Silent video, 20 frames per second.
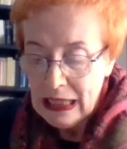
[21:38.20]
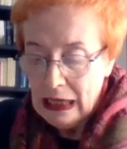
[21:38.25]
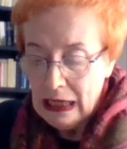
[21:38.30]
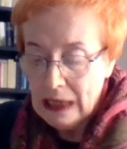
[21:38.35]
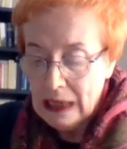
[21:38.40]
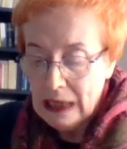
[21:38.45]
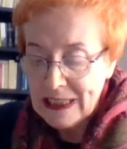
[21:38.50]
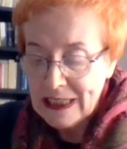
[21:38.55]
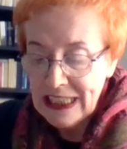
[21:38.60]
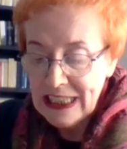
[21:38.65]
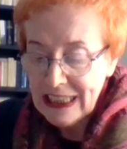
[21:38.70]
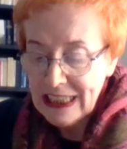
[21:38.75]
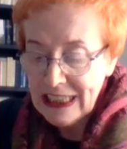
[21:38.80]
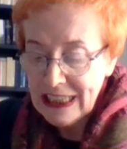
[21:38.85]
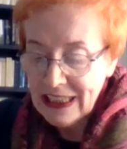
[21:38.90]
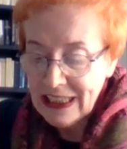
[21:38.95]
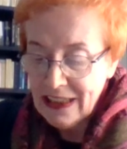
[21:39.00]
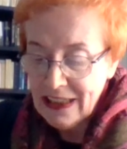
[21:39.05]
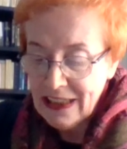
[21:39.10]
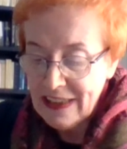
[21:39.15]
since
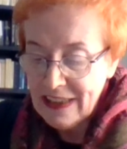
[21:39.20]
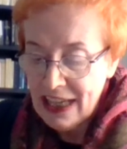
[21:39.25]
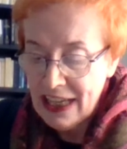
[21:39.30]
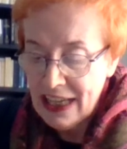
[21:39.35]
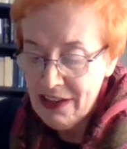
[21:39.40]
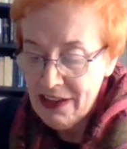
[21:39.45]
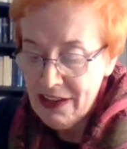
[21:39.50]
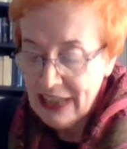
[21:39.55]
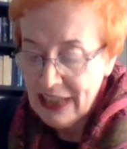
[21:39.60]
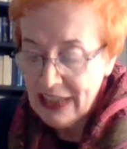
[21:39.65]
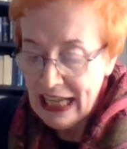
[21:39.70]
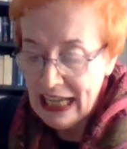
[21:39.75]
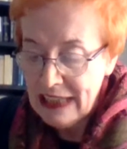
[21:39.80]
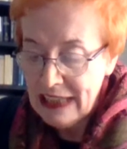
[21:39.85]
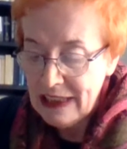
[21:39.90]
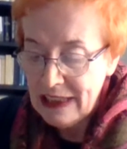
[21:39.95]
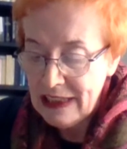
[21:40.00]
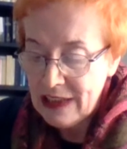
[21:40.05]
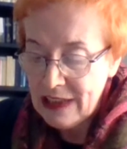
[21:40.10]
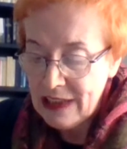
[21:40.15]
there again
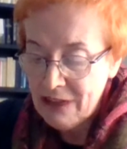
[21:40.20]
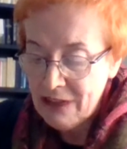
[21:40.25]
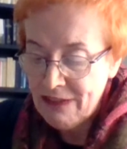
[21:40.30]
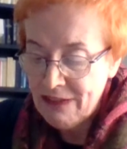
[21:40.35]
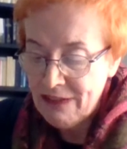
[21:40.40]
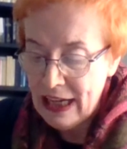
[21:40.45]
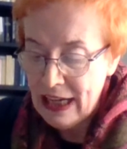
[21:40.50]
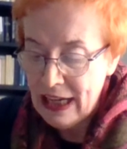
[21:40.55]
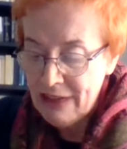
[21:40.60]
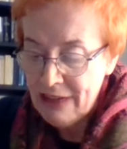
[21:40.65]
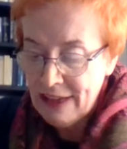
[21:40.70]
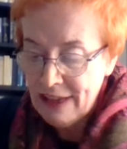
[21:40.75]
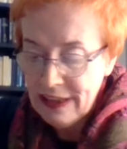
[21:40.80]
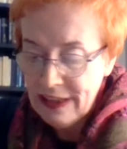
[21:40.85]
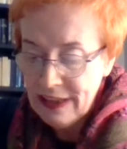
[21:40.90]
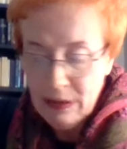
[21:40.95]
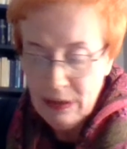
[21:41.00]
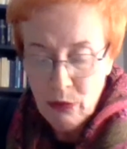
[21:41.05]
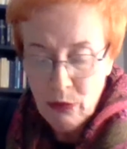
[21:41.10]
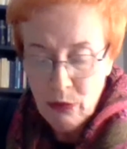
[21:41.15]
in their
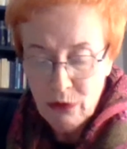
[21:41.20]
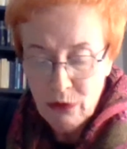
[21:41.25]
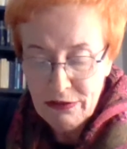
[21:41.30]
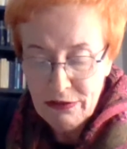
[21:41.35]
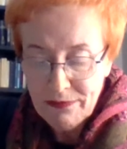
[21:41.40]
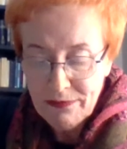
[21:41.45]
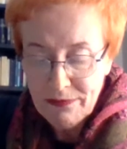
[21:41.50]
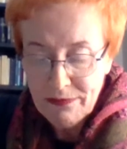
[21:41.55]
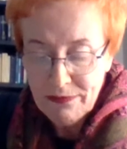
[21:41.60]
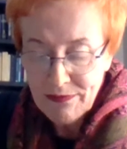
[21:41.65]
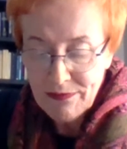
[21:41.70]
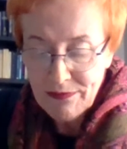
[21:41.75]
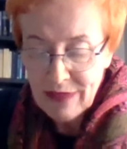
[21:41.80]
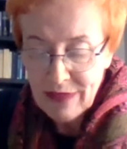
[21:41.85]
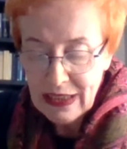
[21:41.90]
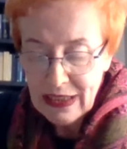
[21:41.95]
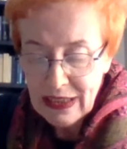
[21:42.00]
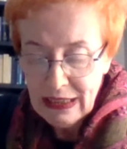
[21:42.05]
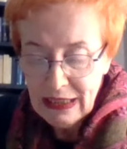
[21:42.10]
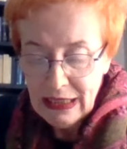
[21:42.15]
final move,
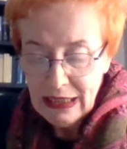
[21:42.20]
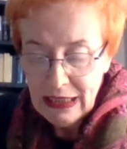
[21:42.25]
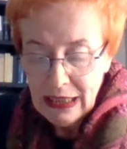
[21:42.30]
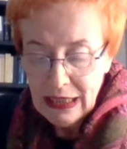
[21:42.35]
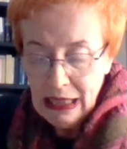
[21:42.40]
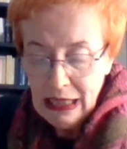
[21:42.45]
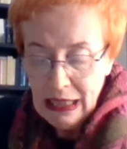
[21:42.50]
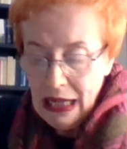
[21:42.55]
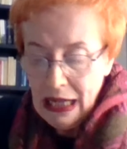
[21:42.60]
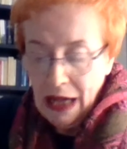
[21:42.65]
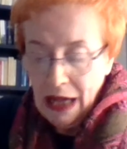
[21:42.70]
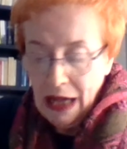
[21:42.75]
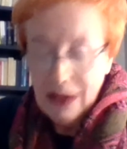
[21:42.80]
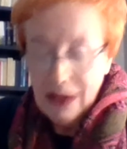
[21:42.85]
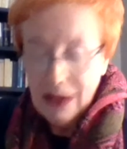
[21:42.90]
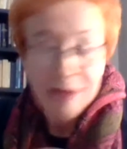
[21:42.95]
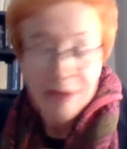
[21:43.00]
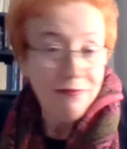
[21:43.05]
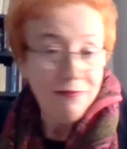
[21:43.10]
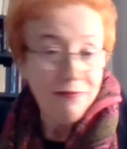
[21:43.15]

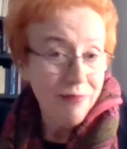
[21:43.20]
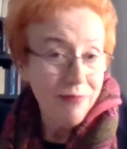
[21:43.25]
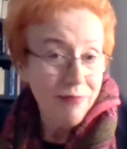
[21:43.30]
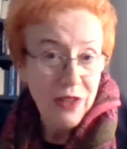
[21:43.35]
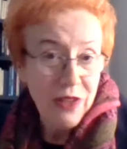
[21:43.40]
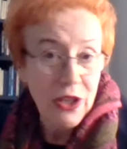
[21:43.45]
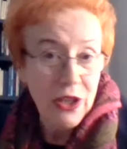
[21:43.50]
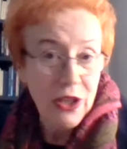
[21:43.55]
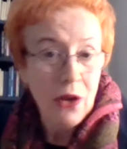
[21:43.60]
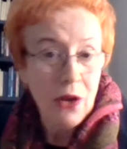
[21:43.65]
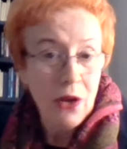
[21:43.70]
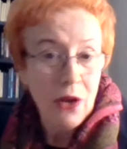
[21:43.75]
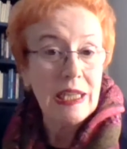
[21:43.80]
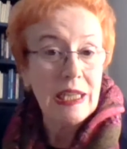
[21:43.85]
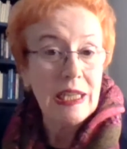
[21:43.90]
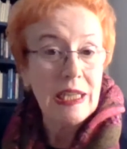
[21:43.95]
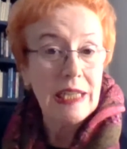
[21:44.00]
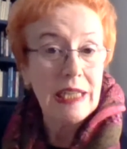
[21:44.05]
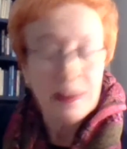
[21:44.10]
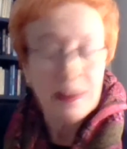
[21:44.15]

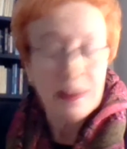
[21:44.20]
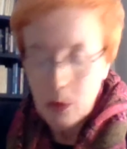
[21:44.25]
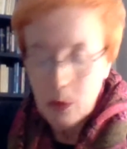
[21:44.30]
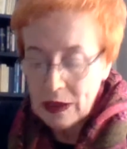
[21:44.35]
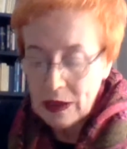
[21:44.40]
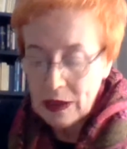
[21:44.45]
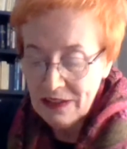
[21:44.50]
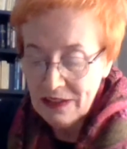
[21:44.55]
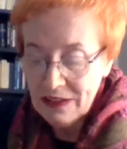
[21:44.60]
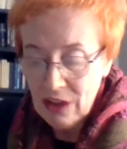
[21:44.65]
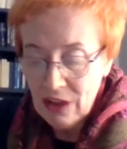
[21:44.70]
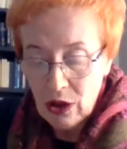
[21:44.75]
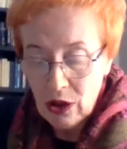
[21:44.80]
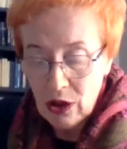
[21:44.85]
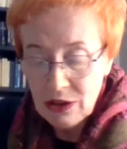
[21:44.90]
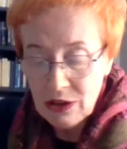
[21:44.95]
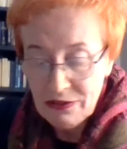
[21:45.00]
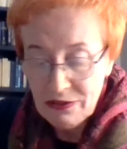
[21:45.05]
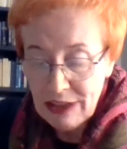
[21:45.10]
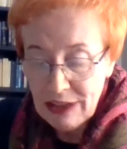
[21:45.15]
in What is
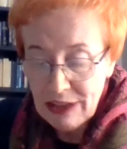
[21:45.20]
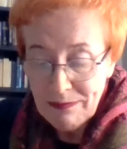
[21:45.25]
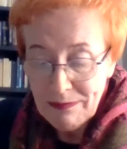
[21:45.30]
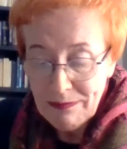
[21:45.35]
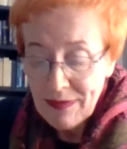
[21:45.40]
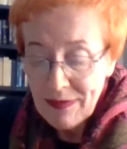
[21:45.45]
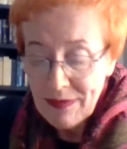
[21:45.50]
Philosophy,